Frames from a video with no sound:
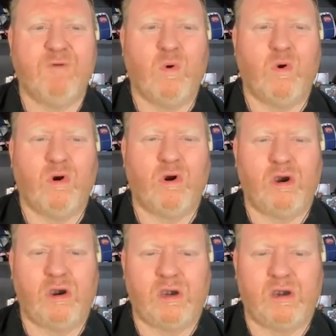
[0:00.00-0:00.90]

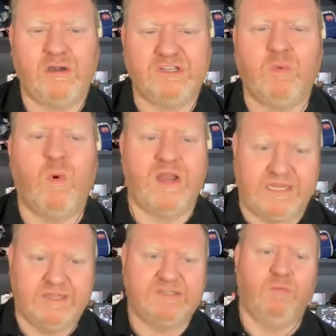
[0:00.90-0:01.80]

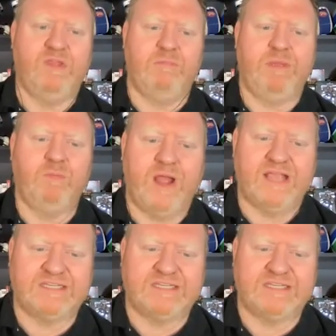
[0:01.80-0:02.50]
420 to win the Midwest?